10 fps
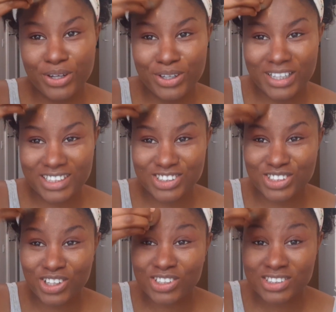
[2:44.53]
that she
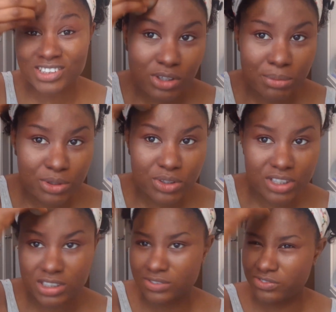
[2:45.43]
does. I'm gonna be doing
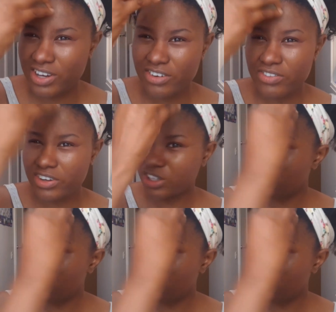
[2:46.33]
this very, very